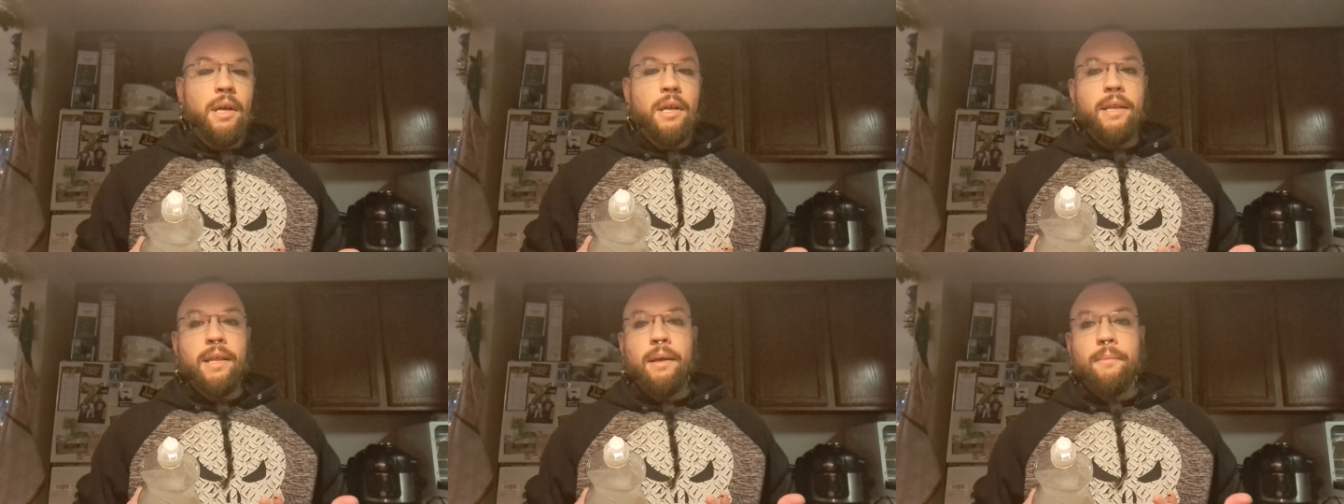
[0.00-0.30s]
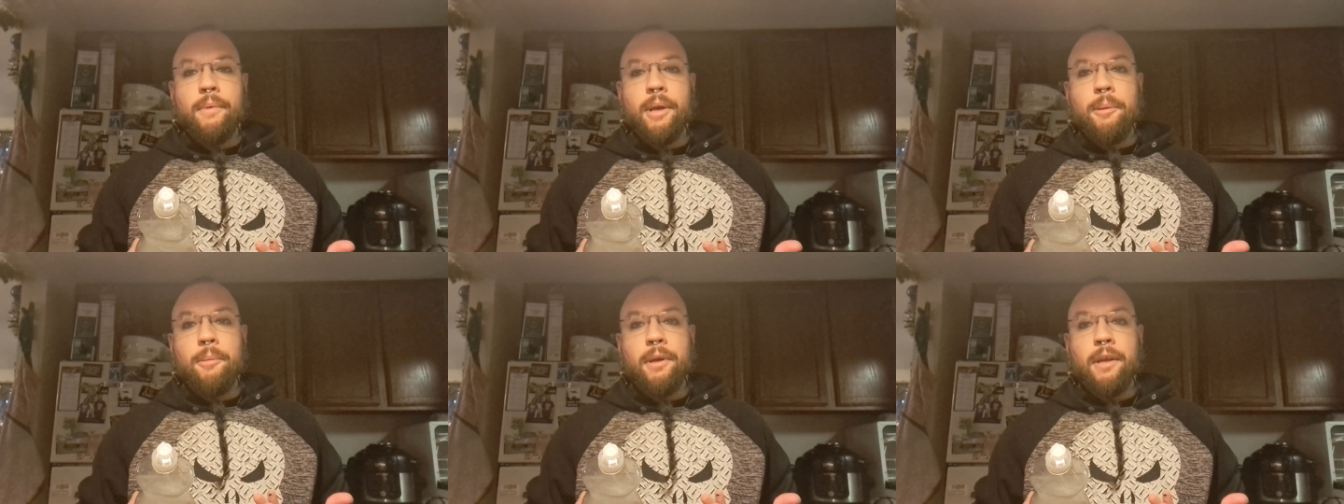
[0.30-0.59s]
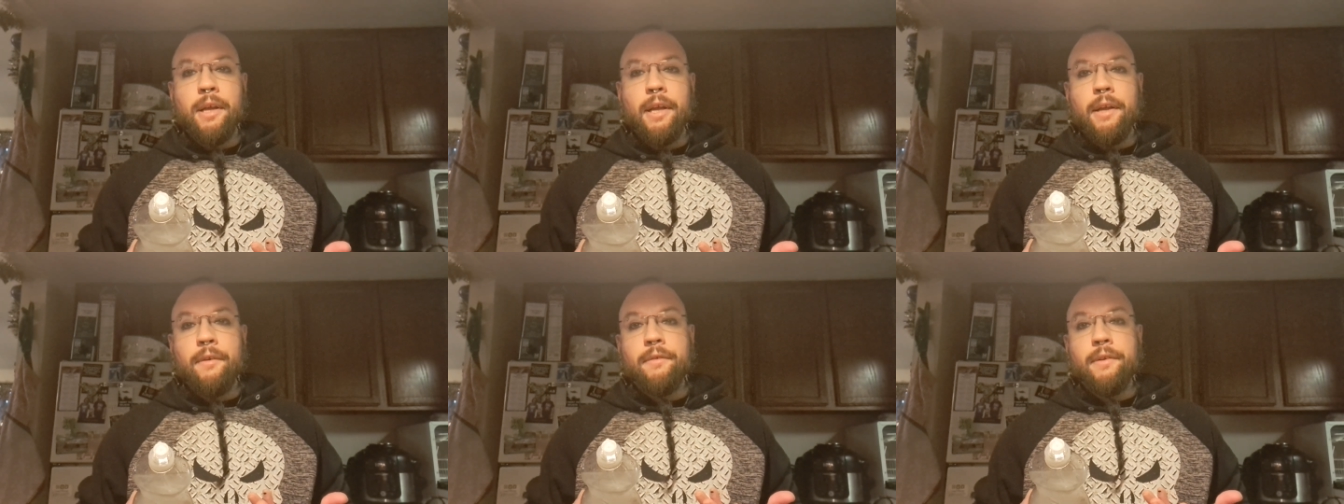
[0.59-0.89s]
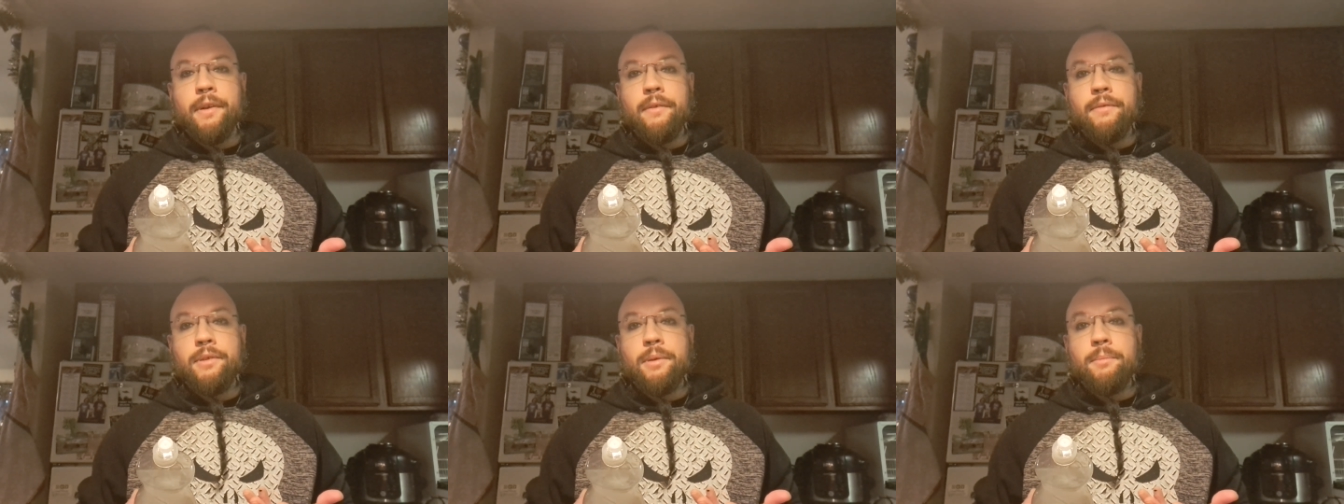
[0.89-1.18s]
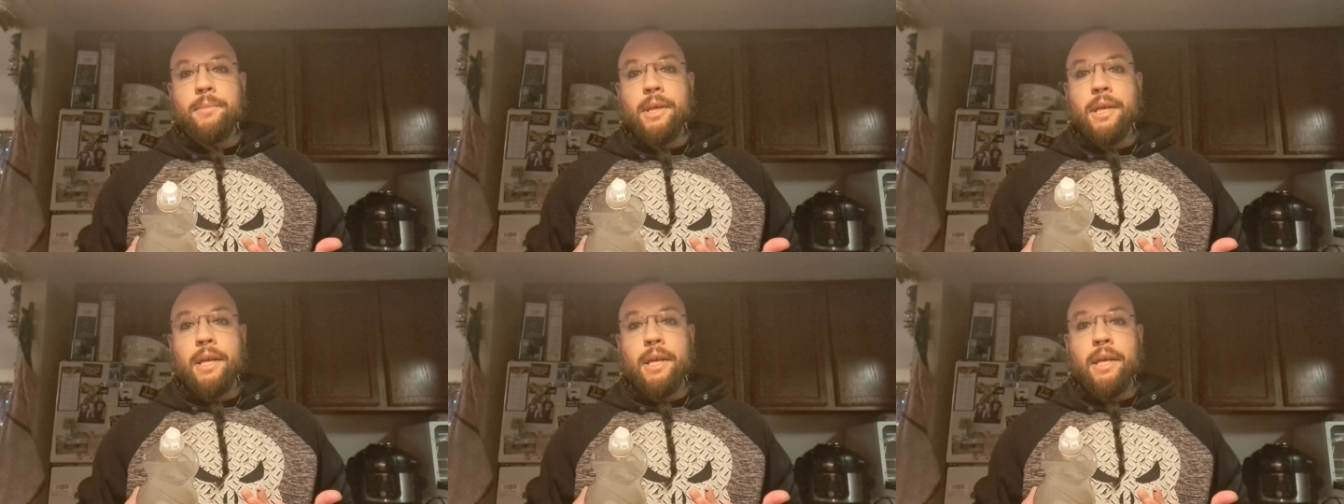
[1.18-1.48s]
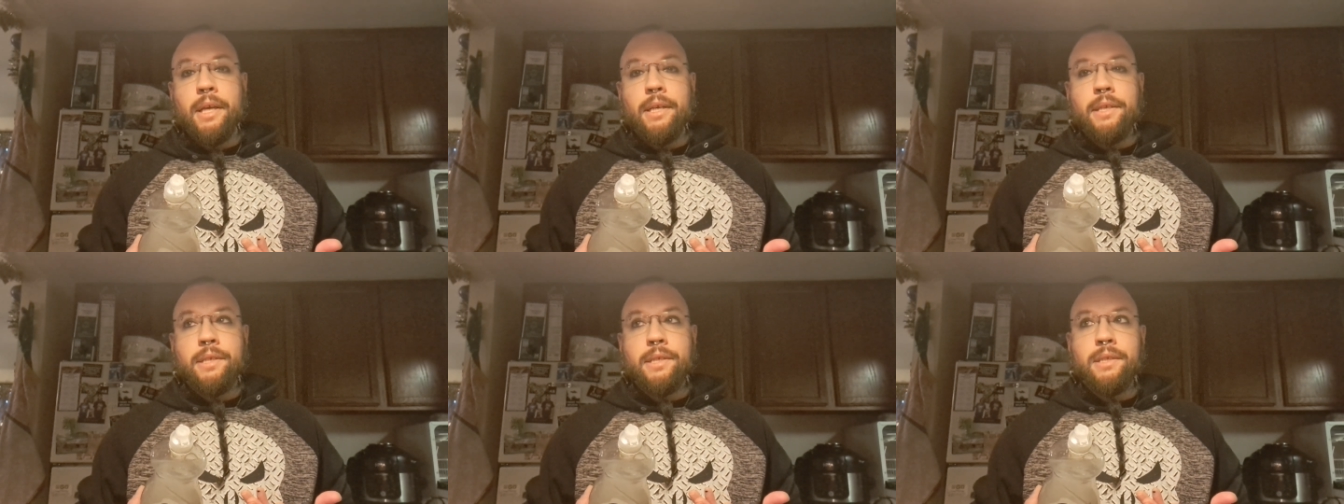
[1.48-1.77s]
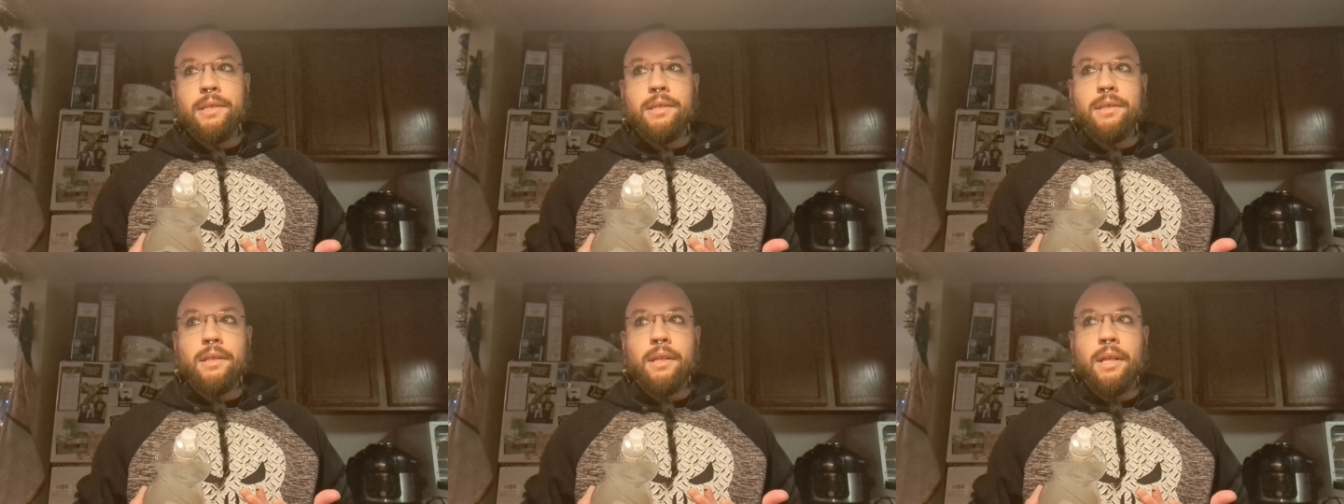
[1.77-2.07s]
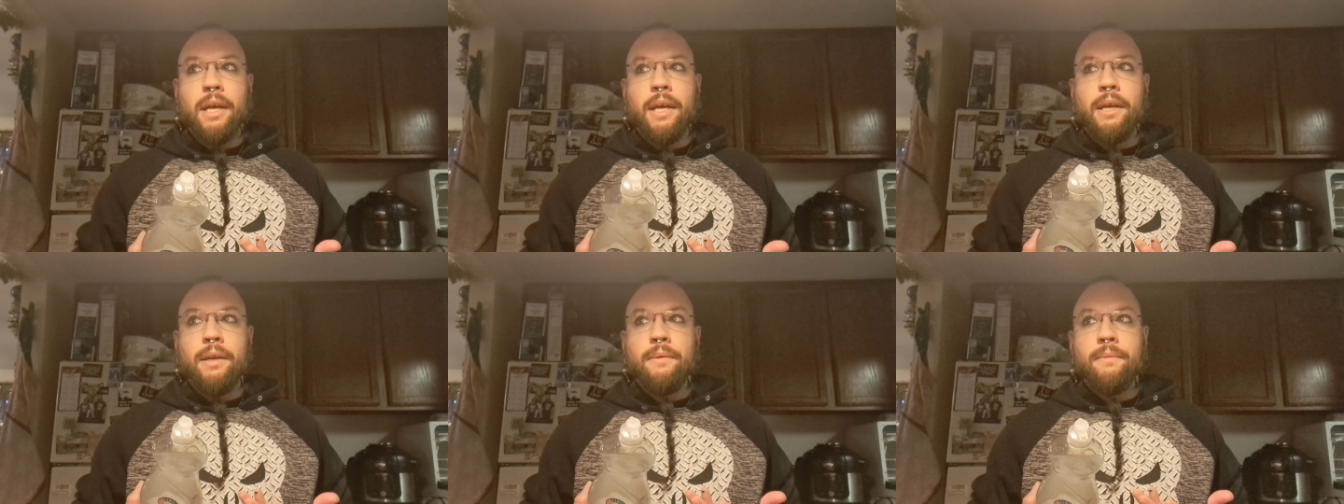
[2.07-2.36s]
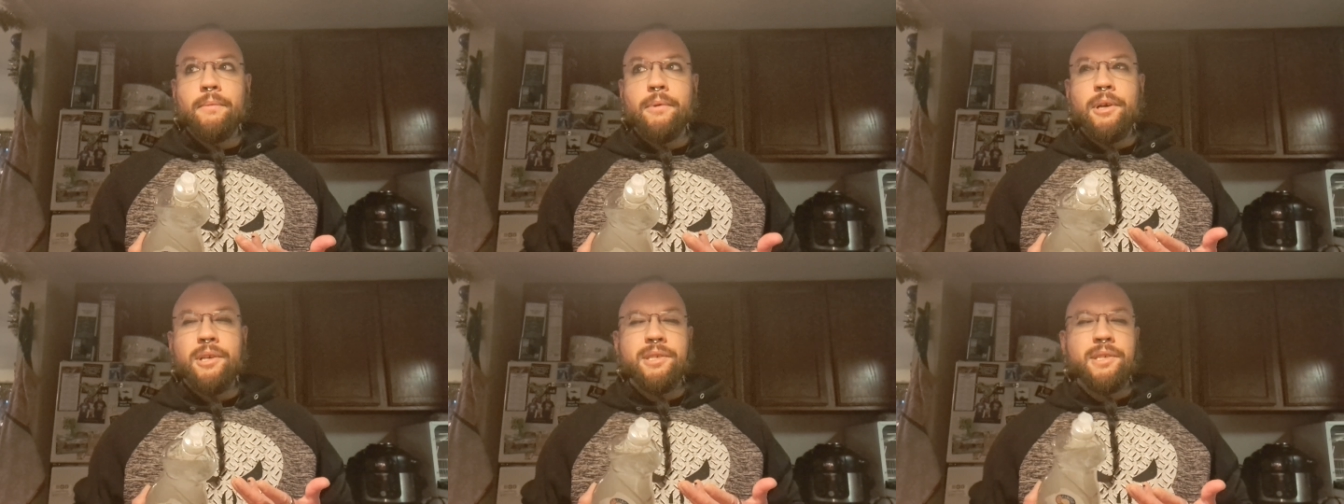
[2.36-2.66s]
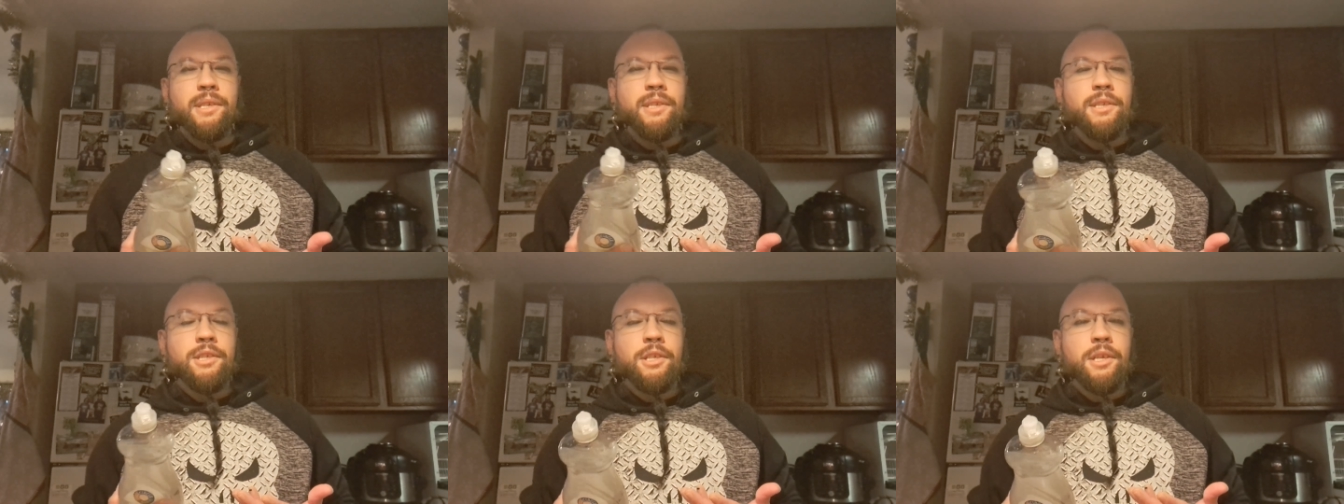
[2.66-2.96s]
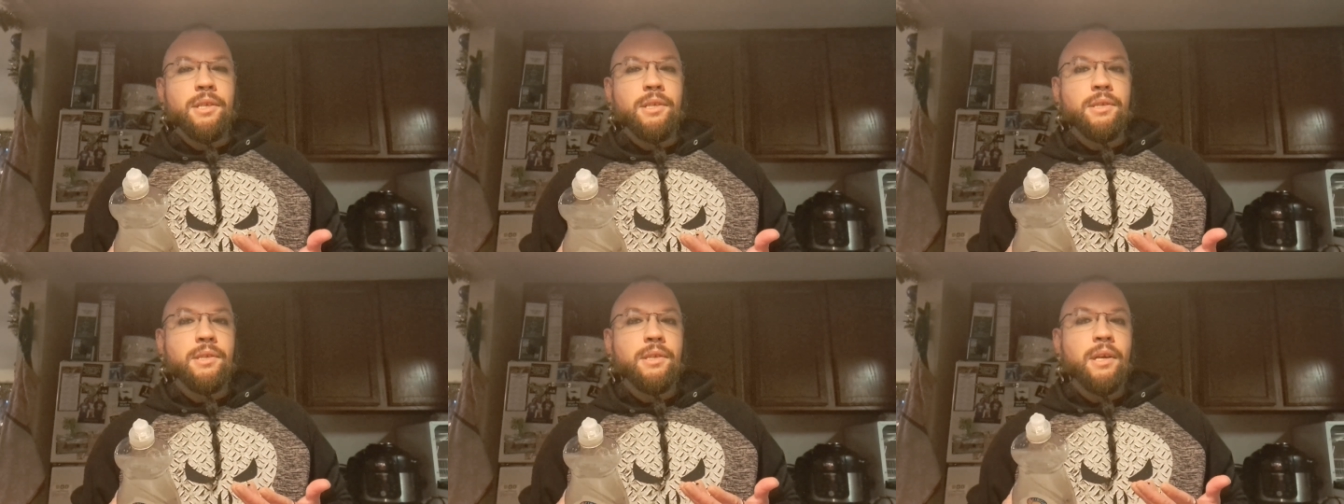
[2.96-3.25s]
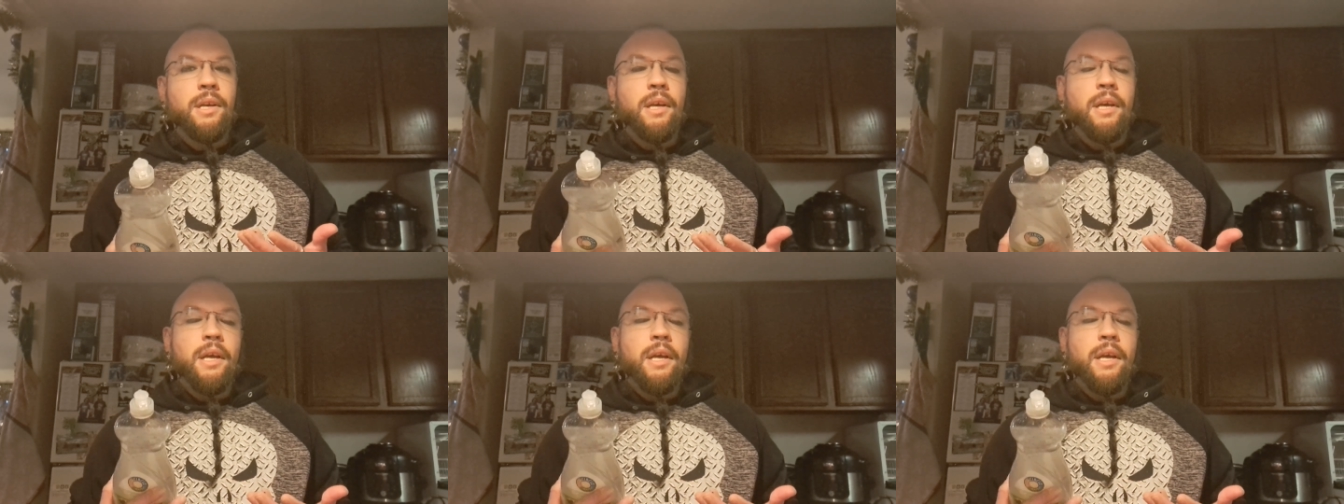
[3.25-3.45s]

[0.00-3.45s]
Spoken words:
that maybe even if something isn't like carcinogenous,